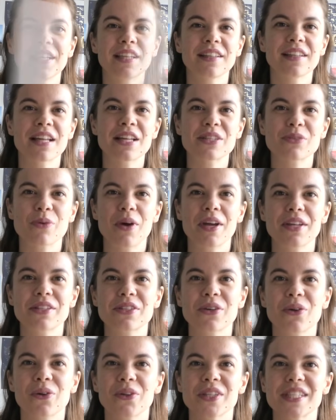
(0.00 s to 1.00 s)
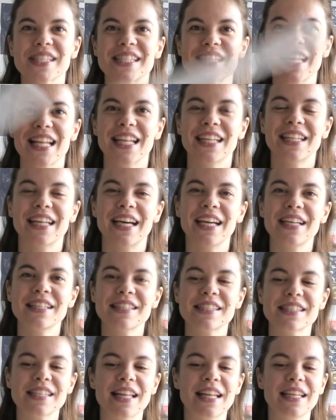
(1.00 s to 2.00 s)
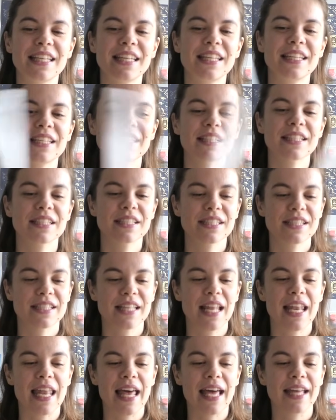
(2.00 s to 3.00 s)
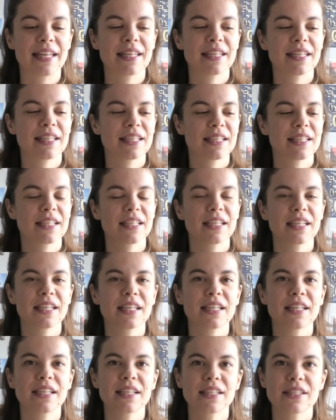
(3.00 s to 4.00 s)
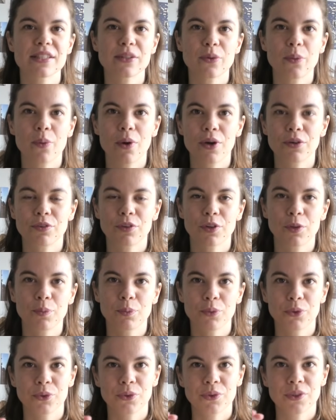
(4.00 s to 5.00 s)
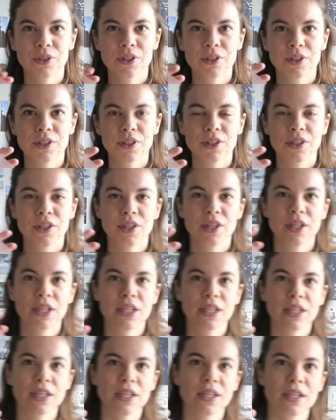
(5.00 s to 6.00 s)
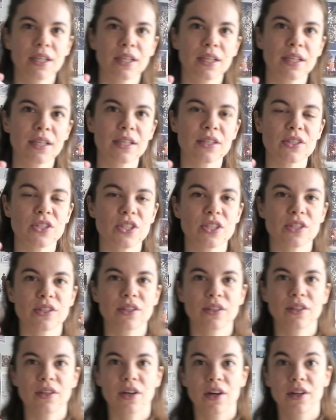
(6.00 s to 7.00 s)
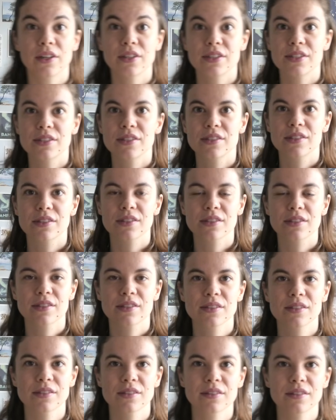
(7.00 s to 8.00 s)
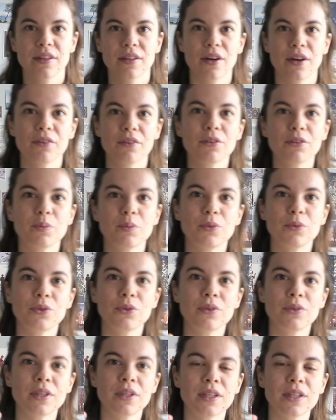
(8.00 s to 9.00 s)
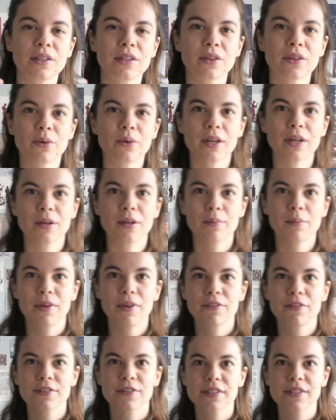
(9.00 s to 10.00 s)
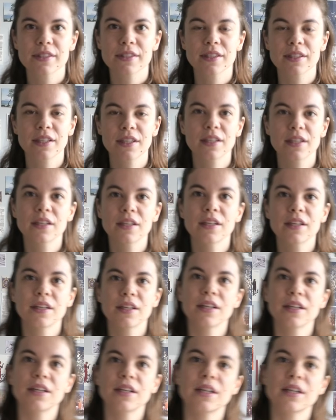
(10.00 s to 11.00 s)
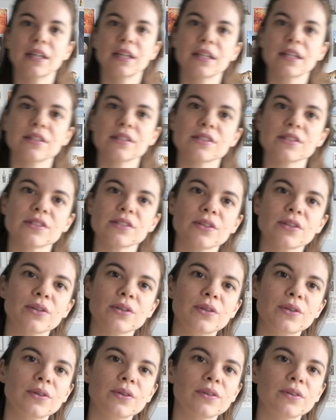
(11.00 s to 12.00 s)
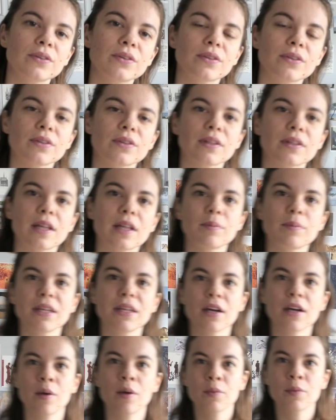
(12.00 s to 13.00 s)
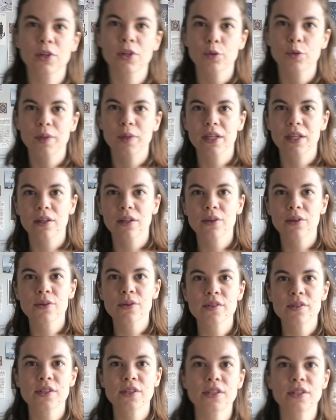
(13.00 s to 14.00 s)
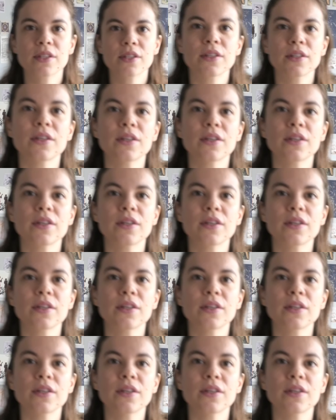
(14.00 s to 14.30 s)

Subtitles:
That's why it's called selenite. Selene, Selene is a word for the moon. She's the goddess of the moon in the Greek myths. And so let me come a little bit closer.